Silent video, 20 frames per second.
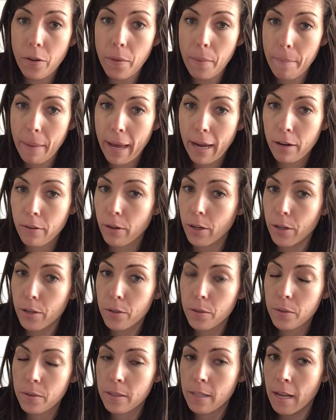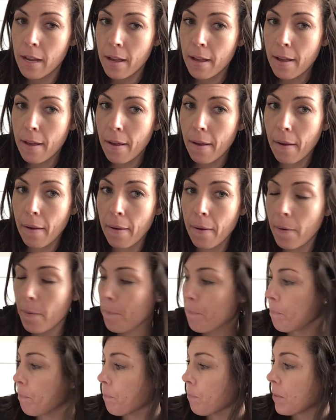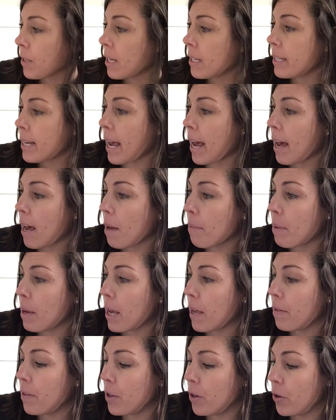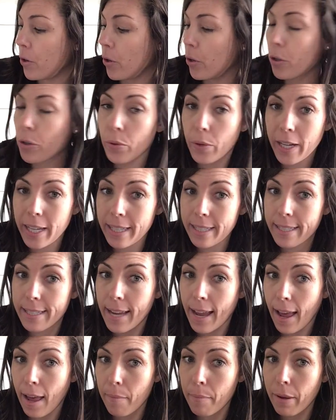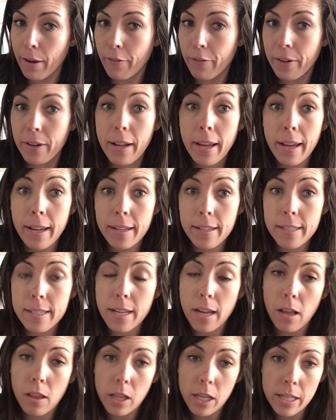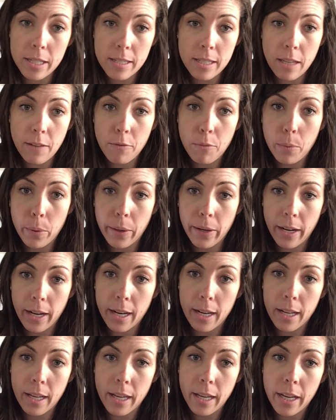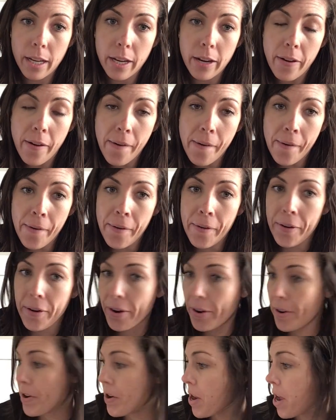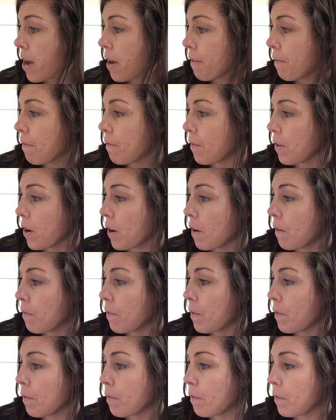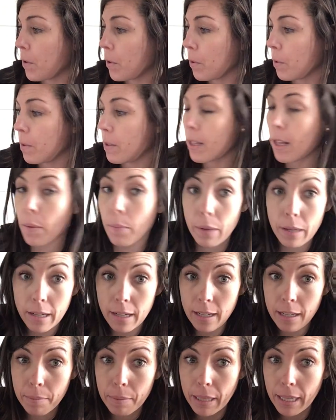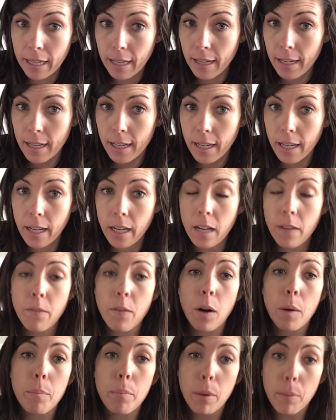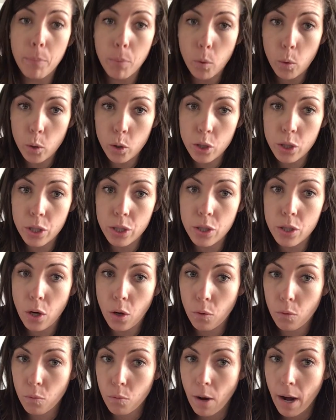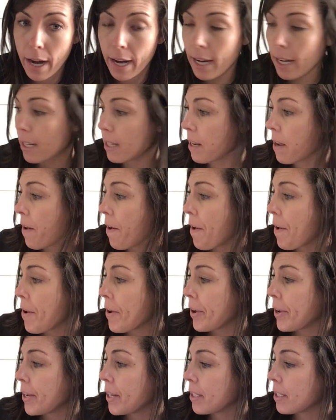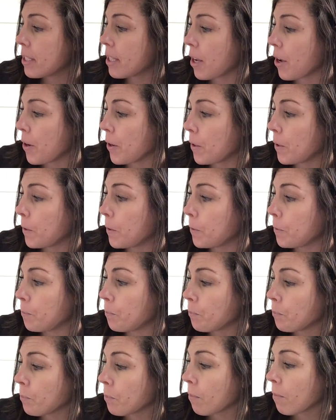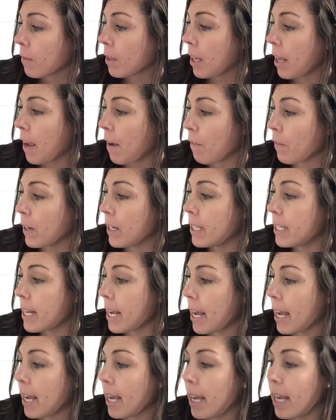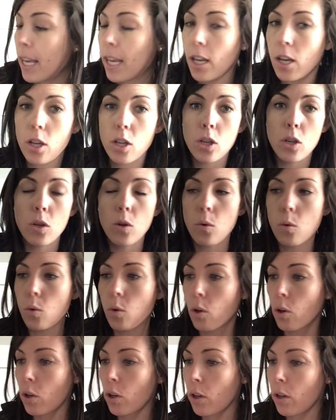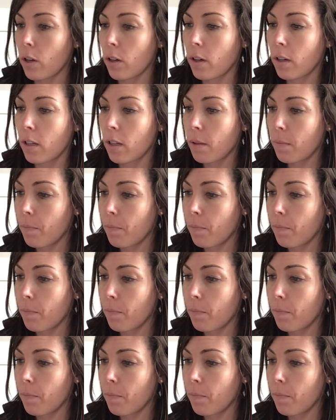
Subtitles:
or the macros tab and the nutrients tab every day to tell us if we're eating enough of the foods that we need to be eating and if our proportions are right. So every day your